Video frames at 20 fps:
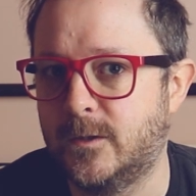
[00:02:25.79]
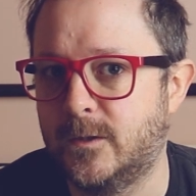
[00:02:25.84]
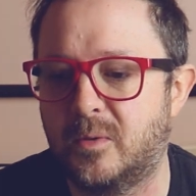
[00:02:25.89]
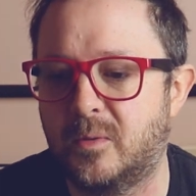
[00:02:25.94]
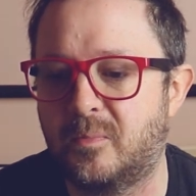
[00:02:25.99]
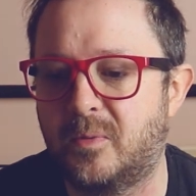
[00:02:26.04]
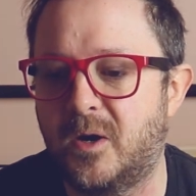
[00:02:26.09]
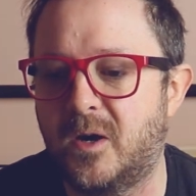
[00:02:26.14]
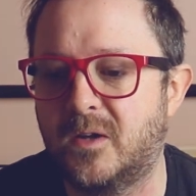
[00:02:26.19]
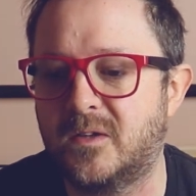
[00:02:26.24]

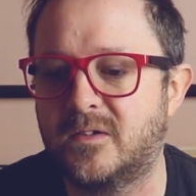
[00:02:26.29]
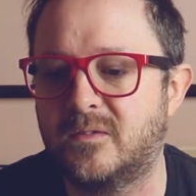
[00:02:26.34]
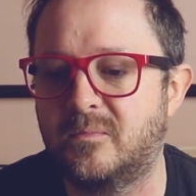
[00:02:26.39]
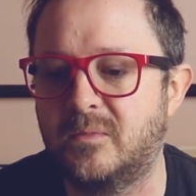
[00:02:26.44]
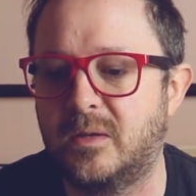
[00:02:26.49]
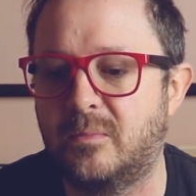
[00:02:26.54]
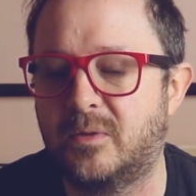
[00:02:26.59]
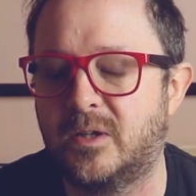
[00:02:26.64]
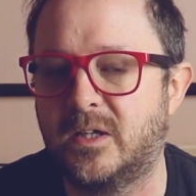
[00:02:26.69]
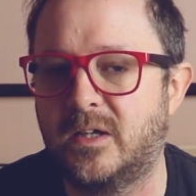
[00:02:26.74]
But part of
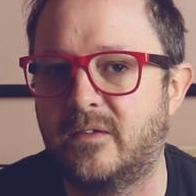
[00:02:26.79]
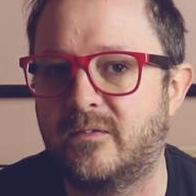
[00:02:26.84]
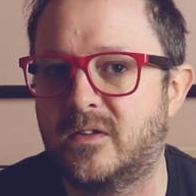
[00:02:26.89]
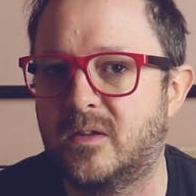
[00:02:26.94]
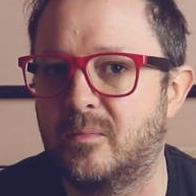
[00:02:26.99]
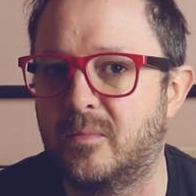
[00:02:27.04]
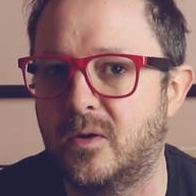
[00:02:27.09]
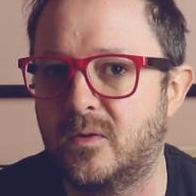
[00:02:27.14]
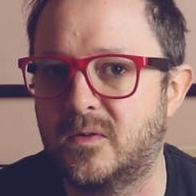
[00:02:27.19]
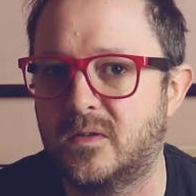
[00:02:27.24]
me believes
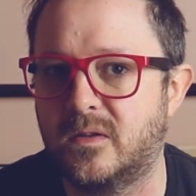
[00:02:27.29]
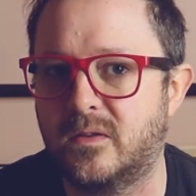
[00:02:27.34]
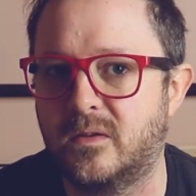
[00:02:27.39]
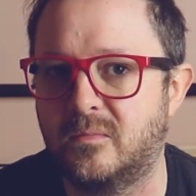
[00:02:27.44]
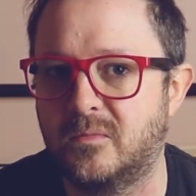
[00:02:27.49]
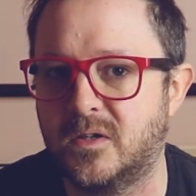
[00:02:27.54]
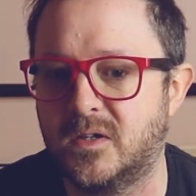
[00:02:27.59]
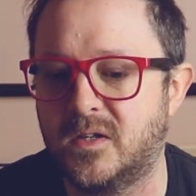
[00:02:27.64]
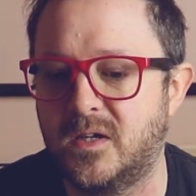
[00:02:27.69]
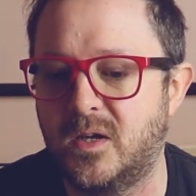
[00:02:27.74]
that most of
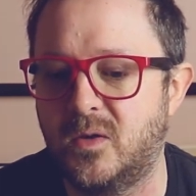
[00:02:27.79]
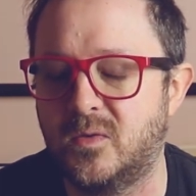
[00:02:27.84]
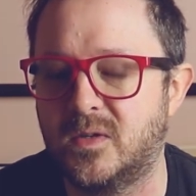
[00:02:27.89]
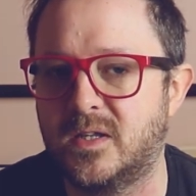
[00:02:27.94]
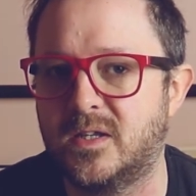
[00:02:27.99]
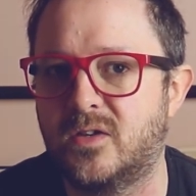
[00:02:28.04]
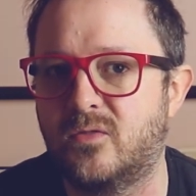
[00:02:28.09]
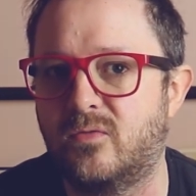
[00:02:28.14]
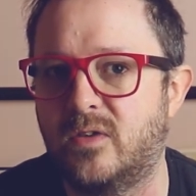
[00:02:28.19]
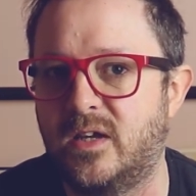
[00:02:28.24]
them just use
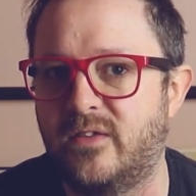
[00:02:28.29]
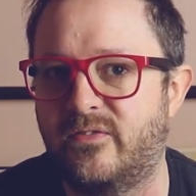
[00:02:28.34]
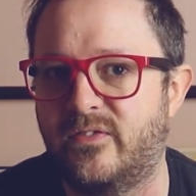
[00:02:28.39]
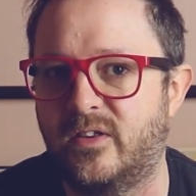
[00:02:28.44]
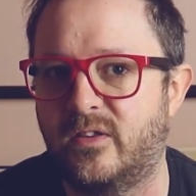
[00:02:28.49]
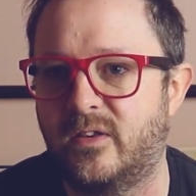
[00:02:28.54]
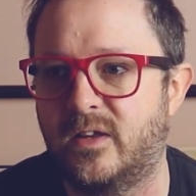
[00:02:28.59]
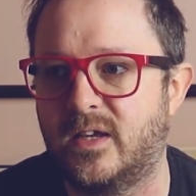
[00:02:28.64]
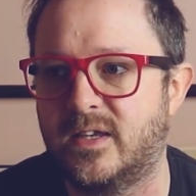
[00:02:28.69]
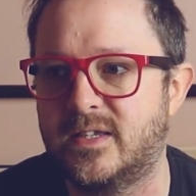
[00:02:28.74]
it to
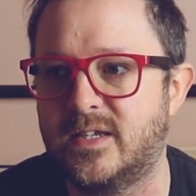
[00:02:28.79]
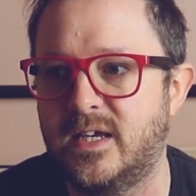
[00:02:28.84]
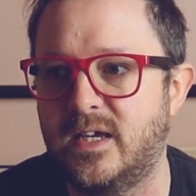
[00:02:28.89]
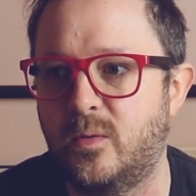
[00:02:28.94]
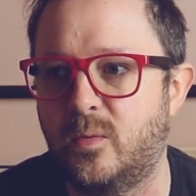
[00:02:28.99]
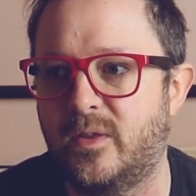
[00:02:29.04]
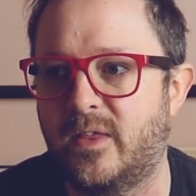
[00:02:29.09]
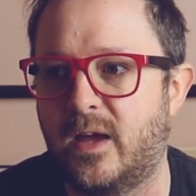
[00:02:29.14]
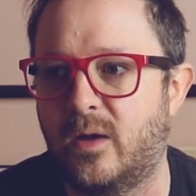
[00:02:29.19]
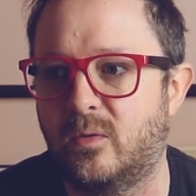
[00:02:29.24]
refill their
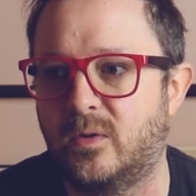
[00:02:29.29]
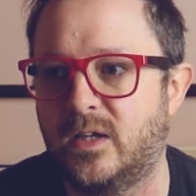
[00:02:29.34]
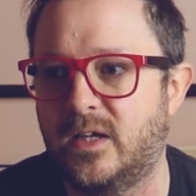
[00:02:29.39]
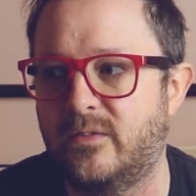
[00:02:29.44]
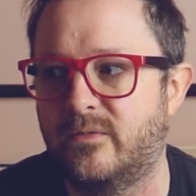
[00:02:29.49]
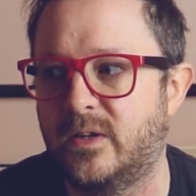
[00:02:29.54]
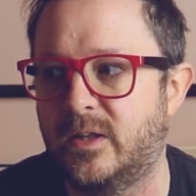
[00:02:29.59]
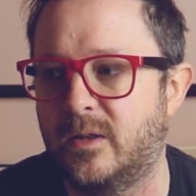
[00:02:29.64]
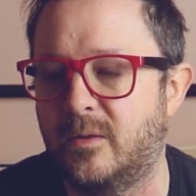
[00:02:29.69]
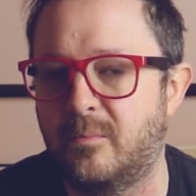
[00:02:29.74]
tea without
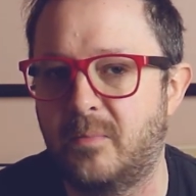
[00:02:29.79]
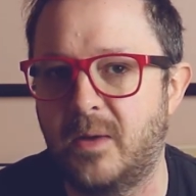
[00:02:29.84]
leaving the